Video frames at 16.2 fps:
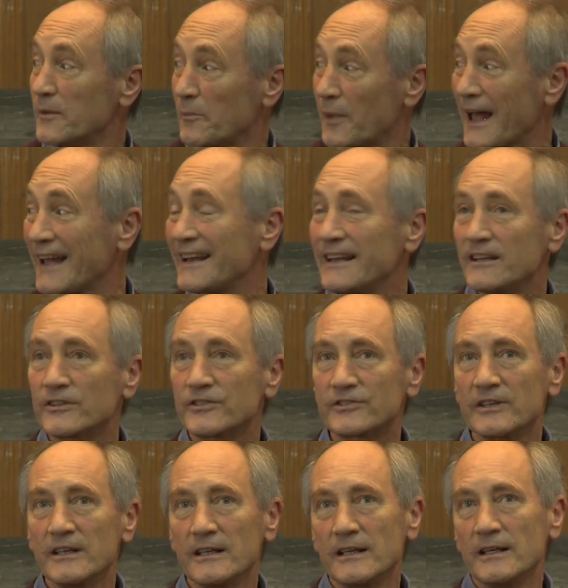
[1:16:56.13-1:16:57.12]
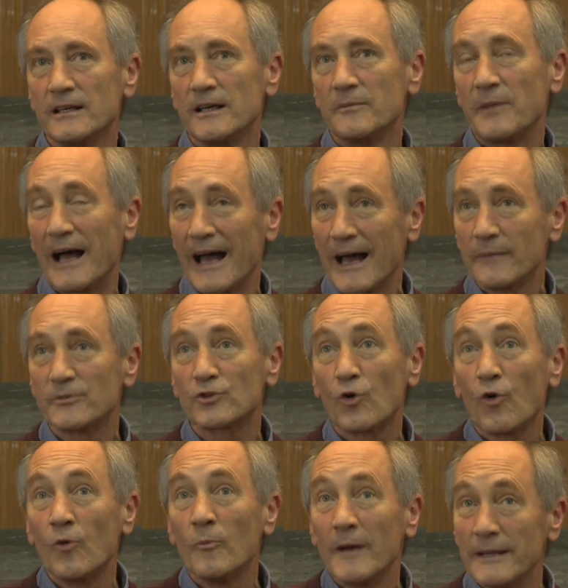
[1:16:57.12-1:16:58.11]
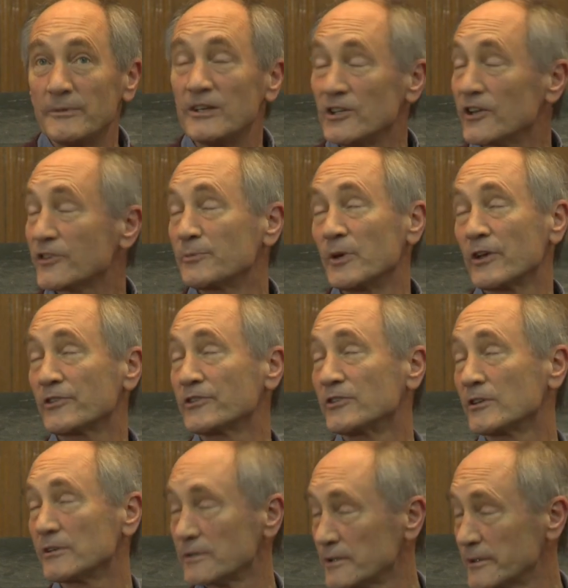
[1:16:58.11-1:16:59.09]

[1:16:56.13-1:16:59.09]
panics, perhaps, or maybe just personal